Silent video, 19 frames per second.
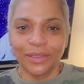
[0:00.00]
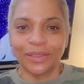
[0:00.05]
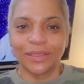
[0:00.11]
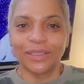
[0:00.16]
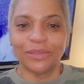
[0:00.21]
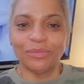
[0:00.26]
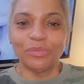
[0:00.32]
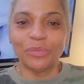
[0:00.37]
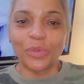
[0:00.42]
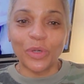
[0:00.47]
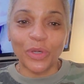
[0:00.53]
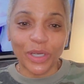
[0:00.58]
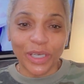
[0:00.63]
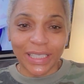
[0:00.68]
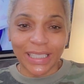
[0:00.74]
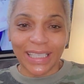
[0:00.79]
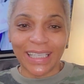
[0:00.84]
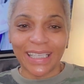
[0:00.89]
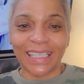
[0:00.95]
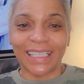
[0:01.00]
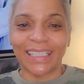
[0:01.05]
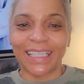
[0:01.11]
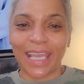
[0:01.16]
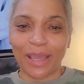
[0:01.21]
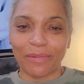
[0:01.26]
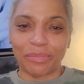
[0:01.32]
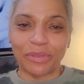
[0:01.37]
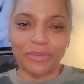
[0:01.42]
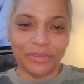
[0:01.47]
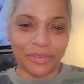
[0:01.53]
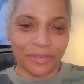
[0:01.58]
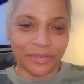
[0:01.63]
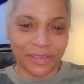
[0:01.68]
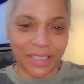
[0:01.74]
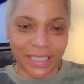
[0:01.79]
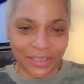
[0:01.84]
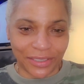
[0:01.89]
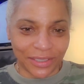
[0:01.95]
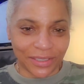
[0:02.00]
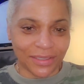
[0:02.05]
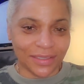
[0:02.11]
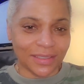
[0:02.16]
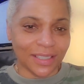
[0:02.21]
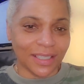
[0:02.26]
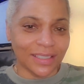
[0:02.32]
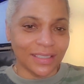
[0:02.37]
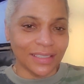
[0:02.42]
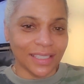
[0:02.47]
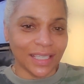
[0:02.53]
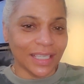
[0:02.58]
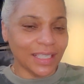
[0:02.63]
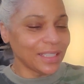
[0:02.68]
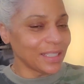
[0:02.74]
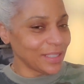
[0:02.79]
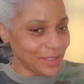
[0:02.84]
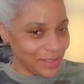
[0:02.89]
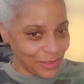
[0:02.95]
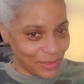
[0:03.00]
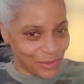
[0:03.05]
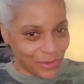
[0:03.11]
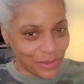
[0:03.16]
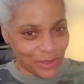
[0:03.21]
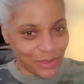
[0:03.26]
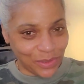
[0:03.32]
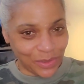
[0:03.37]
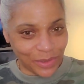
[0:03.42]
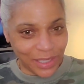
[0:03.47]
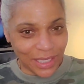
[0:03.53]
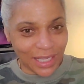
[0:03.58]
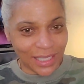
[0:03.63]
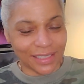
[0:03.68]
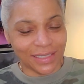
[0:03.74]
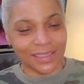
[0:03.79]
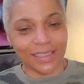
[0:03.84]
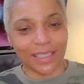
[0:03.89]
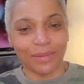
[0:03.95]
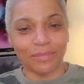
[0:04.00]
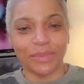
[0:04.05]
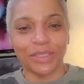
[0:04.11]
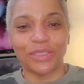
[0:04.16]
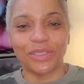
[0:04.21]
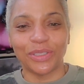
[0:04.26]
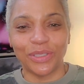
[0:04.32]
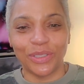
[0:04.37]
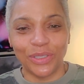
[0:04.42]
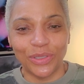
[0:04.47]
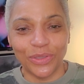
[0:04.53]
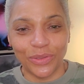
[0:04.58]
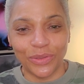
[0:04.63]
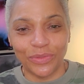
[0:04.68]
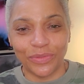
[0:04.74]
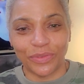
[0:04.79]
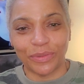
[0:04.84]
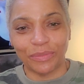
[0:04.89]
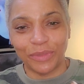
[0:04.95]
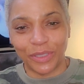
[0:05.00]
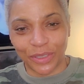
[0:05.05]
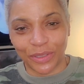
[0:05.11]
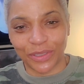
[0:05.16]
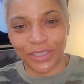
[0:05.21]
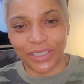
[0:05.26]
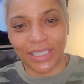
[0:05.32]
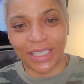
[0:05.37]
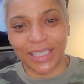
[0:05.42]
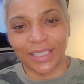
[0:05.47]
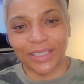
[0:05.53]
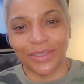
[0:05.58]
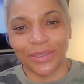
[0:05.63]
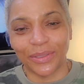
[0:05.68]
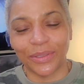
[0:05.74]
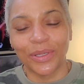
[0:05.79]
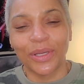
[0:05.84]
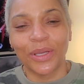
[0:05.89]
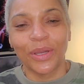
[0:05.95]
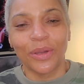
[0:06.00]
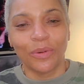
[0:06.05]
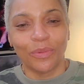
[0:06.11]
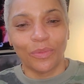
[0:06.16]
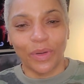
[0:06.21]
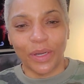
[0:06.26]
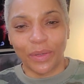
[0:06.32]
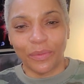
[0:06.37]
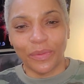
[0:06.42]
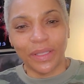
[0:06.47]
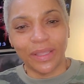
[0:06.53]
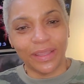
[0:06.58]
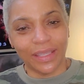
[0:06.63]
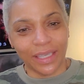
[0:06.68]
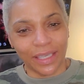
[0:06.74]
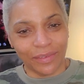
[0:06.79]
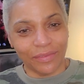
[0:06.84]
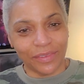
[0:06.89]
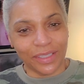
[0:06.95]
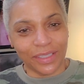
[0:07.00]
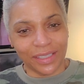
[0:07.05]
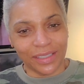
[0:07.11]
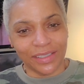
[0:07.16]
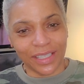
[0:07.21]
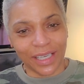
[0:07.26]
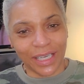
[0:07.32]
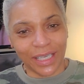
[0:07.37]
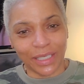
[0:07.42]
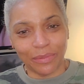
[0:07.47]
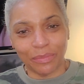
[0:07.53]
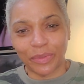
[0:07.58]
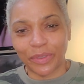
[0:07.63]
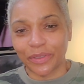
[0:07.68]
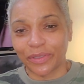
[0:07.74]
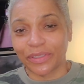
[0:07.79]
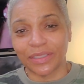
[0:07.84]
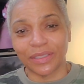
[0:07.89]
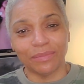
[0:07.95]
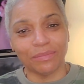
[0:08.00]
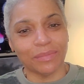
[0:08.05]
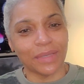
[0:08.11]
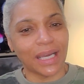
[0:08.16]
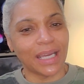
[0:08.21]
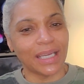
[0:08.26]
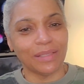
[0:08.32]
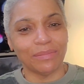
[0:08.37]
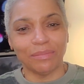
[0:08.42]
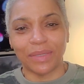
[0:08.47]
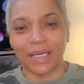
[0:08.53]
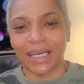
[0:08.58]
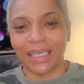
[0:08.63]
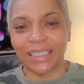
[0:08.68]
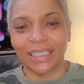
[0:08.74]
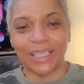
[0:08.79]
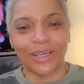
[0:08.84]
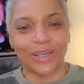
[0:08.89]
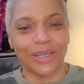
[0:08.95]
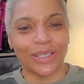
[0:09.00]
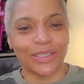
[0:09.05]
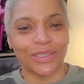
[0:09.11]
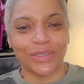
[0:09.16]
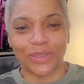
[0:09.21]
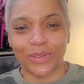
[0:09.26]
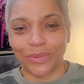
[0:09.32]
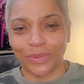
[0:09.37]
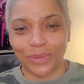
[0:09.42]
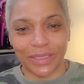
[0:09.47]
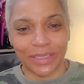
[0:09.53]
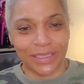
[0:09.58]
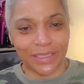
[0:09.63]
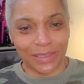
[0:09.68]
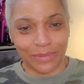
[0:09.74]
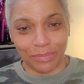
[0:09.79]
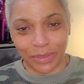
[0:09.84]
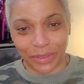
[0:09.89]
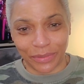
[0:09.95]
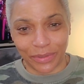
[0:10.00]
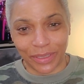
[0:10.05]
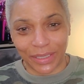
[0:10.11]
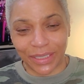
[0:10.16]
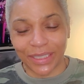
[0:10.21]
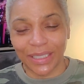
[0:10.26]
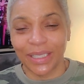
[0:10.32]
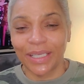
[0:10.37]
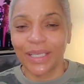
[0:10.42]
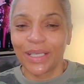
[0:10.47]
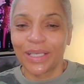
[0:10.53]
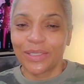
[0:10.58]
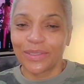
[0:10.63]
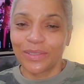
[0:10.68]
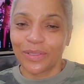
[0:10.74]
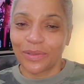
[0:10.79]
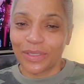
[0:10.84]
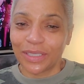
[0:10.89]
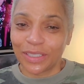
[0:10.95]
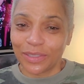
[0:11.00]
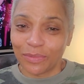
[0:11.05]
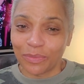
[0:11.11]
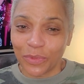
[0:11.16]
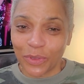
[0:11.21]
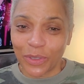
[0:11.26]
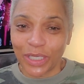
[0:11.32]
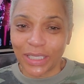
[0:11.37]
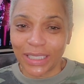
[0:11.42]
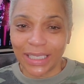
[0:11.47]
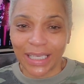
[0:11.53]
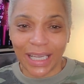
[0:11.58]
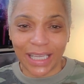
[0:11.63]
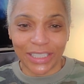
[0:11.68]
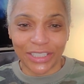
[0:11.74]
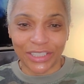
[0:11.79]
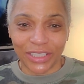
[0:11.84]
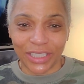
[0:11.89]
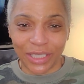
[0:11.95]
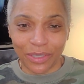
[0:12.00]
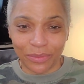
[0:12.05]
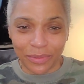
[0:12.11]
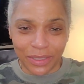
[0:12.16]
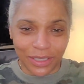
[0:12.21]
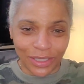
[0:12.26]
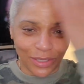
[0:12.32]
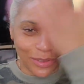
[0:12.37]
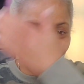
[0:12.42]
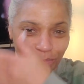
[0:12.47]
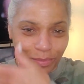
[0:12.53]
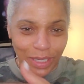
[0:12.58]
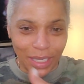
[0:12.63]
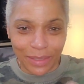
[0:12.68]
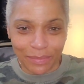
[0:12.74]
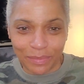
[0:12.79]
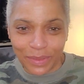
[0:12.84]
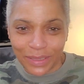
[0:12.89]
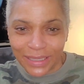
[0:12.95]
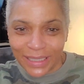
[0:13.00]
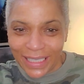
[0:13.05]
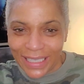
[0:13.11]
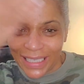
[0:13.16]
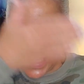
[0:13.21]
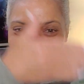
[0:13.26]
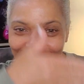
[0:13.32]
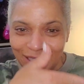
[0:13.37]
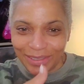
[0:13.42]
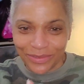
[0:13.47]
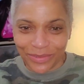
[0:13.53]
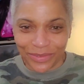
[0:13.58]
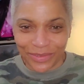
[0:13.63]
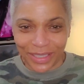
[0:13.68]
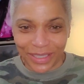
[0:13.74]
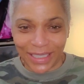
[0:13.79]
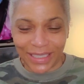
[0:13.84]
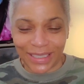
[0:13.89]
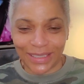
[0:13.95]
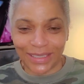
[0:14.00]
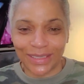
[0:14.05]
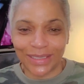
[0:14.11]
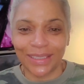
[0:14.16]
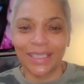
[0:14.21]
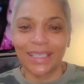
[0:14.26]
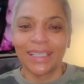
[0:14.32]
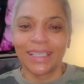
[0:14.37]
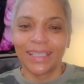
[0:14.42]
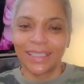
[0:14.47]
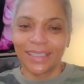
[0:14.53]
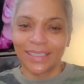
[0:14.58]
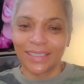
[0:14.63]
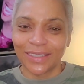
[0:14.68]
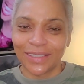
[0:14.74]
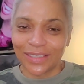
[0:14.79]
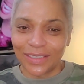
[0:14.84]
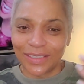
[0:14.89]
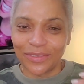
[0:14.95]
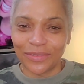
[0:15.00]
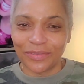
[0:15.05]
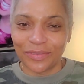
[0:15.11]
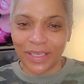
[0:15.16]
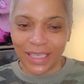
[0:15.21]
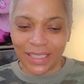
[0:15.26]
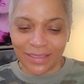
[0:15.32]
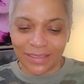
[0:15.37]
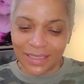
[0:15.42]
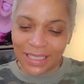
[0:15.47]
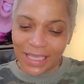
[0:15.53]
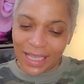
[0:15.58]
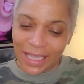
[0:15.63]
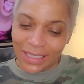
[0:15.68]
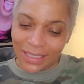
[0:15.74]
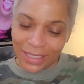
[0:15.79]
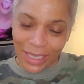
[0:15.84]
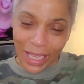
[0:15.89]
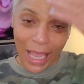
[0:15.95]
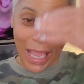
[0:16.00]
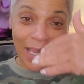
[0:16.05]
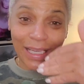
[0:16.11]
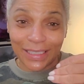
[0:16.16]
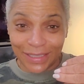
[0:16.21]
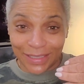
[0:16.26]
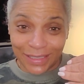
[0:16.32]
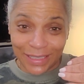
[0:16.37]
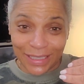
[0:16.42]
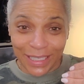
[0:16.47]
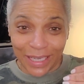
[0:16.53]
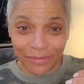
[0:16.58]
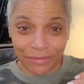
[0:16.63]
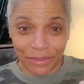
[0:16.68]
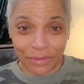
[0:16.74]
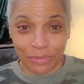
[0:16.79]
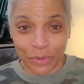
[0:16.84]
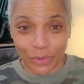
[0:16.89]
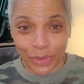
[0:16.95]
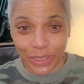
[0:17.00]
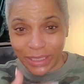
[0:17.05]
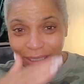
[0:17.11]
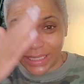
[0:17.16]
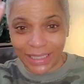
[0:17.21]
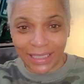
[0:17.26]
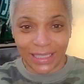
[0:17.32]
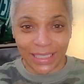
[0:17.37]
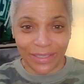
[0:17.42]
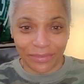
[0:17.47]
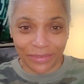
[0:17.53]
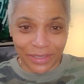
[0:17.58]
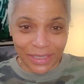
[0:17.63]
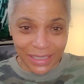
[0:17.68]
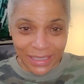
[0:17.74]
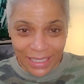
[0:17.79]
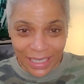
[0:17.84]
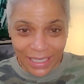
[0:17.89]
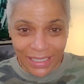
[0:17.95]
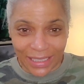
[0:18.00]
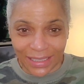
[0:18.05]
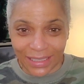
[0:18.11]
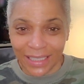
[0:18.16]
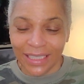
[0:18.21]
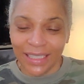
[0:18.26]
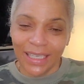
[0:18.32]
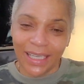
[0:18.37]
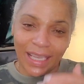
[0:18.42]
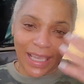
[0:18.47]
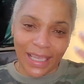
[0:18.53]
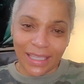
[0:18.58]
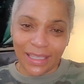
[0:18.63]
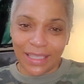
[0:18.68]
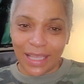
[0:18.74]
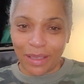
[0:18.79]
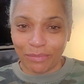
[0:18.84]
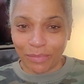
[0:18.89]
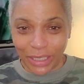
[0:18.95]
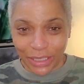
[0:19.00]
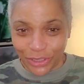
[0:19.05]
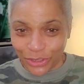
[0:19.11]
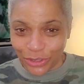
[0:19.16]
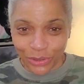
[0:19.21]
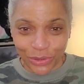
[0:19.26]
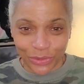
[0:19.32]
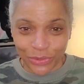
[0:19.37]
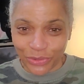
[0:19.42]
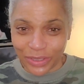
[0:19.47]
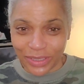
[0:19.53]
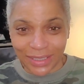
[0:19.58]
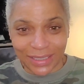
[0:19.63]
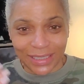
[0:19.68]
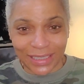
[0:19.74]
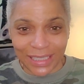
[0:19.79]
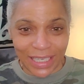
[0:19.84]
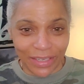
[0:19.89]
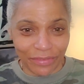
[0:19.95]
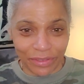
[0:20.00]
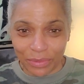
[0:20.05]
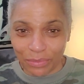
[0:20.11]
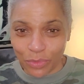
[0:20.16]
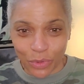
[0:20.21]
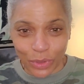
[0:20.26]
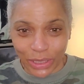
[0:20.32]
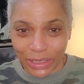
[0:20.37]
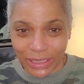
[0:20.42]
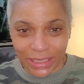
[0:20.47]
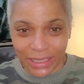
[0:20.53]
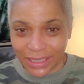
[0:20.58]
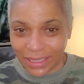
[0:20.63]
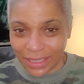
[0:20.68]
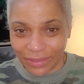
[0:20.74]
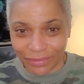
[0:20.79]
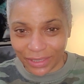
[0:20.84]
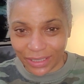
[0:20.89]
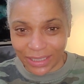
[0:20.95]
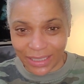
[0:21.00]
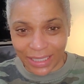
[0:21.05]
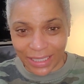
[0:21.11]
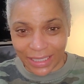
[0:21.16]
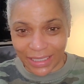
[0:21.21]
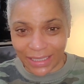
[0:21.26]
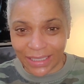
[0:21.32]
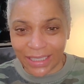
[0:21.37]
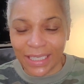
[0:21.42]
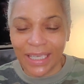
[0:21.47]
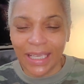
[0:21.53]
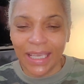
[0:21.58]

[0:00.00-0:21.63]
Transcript: Good morning and happy Reflection Sunday. This is Crystal Collins coming to you from your channel, where we think of the entire person, mind, body, heart, soul, and spirit. So this morning I share with you my plain face. This is the face that I see every morning and every night, and that my children see every morning and every night.